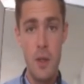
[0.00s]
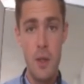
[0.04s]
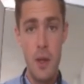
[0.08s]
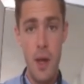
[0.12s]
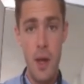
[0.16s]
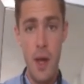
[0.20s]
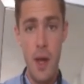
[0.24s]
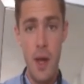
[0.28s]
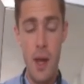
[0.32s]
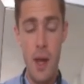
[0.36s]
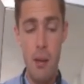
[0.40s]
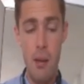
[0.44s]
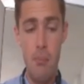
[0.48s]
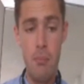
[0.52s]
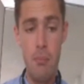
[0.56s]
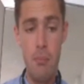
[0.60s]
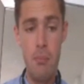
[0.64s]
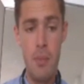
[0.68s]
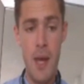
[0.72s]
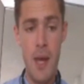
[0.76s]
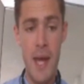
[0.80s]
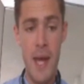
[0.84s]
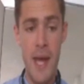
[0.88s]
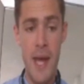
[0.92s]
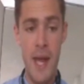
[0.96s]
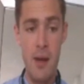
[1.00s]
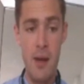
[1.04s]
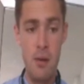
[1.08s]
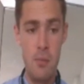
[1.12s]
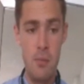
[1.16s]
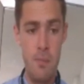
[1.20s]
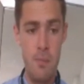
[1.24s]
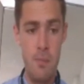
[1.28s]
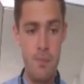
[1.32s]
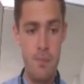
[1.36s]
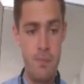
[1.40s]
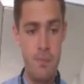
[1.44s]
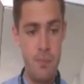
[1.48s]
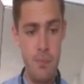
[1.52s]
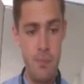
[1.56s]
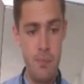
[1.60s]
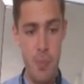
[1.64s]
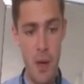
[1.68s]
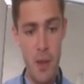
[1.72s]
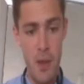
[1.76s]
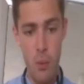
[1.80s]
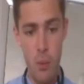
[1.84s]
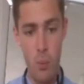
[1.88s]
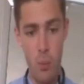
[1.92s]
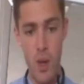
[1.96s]
And by
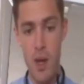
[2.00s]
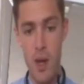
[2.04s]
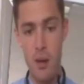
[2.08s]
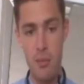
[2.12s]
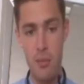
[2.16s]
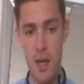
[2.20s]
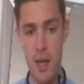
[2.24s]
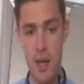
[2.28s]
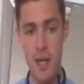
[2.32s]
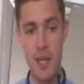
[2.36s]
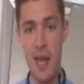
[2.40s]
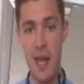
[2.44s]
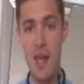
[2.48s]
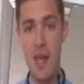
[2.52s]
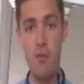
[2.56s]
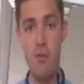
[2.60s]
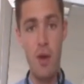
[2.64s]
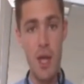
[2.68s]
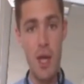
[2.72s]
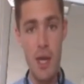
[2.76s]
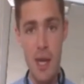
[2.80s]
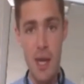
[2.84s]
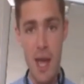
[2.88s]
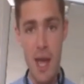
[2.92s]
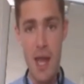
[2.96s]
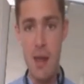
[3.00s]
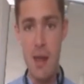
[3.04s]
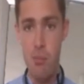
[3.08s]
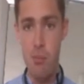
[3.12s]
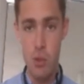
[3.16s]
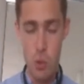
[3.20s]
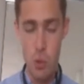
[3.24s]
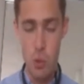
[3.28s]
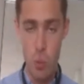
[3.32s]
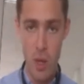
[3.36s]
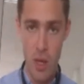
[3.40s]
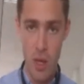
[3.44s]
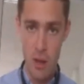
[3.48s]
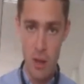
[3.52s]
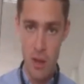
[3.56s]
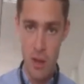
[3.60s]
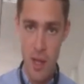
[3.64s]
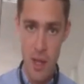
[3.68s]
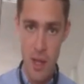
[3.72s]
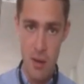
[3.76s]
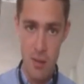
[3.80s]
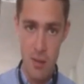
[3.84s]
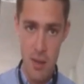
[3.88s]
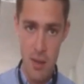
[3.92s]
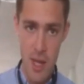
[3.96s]
the way, I gave it a name as well
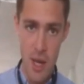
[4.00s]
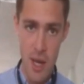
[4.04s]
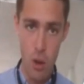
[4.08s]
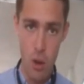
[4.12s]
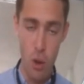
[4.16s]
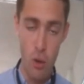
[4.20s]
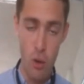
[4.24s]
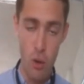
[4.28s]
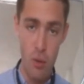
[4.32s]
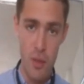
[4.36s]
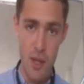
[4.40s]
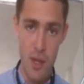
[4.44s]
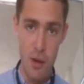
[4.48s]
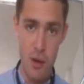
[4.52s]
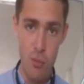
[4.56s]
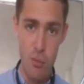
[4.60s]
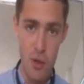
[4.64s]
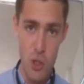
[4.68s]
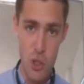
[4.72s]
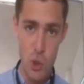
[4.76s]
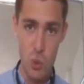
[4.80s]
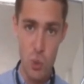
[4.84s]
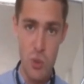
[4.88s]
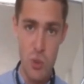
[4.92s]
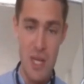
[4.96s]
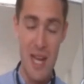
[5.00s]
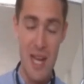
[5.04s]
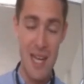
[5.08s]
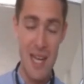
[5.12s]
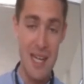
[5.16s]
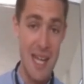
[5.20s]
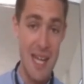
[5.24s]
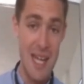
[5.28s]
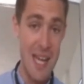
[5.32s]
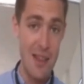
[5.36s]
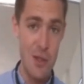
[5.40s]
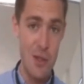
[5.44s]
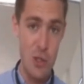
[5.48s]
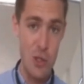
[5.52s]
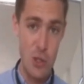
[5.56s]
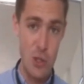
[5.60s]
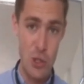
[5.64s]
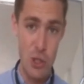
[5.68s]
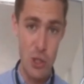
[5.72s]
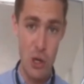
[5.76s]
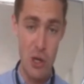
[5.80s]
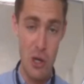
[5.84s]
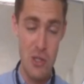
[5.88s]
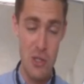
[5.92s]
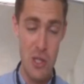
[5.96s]
in honor of the original technique that
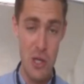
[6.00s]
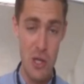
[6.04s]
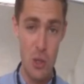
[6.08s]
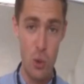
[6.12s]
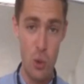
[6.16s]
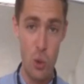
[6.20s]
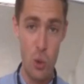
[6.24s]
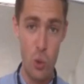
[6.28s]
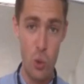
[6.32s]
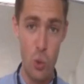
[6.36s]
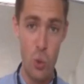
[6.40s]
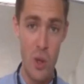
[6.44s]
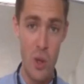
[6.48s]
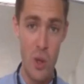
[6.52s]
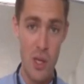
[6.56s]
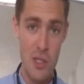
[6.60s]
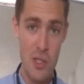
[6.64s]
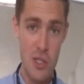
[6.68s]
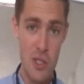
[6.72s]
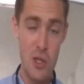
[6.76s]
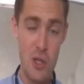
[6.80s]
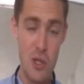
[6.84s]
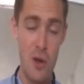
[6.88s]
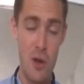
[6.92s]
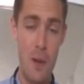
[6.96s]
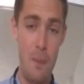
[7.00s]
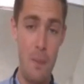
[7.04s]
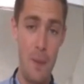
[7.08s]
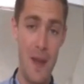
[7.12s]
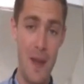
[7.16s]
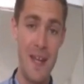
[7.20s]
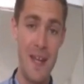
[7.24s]
started it all, sniping,